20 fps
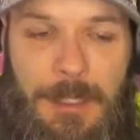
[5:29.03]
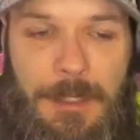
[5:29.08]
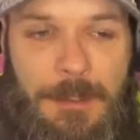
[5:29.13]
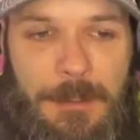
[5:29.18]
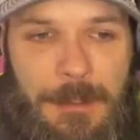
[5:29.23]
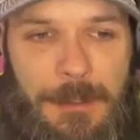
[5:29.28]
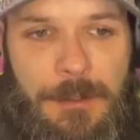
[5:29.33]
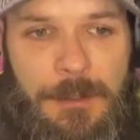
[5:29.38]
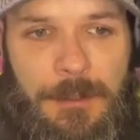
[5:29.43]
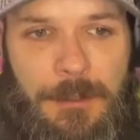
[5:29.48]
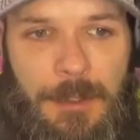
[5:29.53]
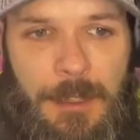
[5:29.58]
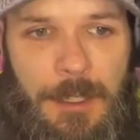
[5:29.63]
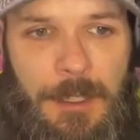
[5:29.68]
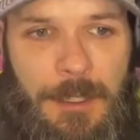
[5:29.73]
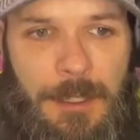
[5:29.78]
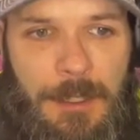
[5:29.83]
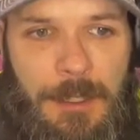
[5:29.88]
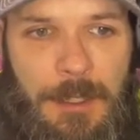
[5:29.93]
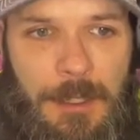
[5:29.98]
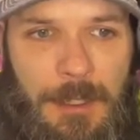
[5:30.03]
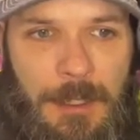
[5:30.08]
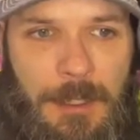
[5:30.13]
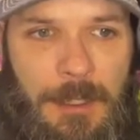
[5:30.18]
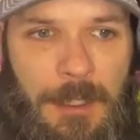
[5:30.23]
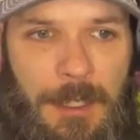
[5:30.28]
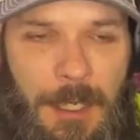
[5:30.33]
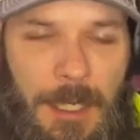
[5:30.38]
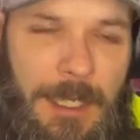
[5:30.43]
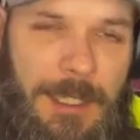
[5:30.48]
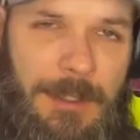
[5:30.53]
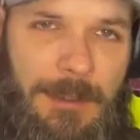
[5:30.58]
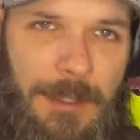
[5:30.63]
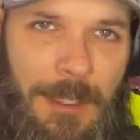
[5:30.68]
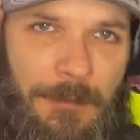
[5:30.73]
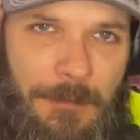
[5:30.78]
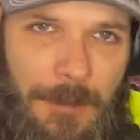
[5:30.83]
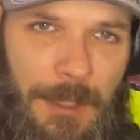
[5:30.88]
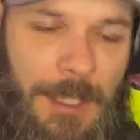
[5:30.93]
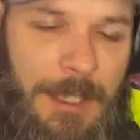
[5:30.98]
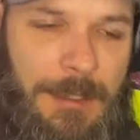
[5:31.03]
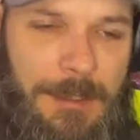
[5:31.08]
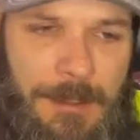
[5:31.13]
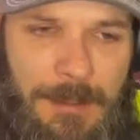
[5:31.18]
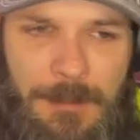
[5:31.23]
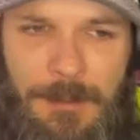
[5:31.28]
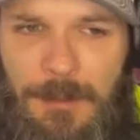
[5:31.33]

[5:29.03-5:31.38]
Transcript: in this truck. I do have lights and